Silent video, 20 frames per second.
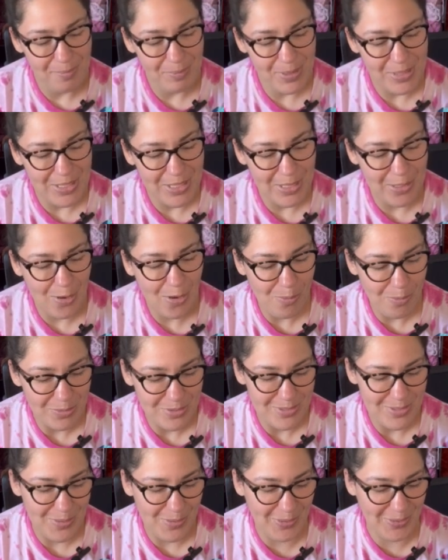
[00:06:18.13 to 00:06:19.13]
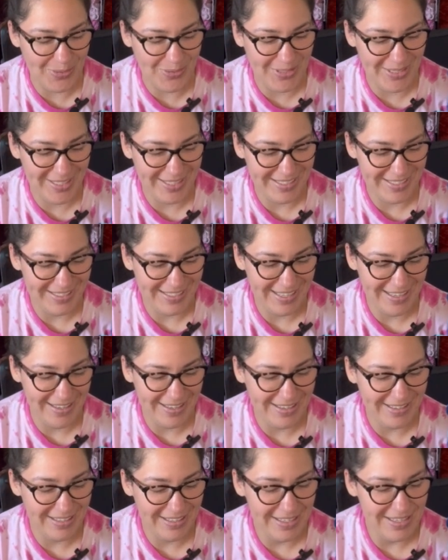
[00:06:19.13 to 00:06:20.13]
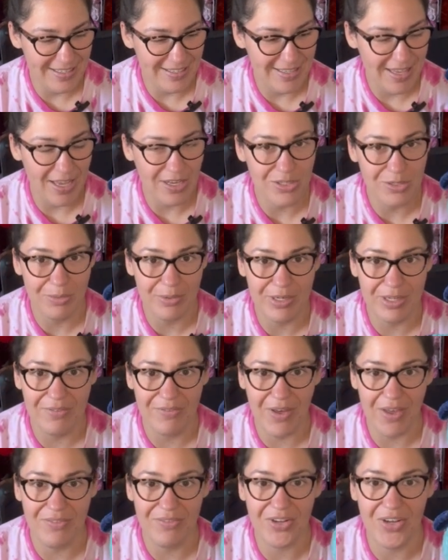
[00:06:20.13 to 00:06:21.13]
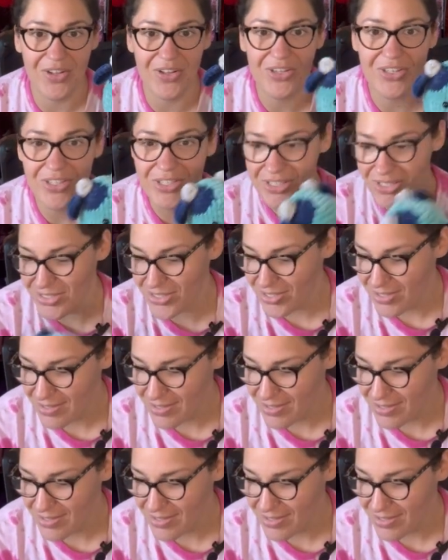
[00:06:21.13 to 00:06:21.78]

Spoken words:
but he almost sold. He's at $25.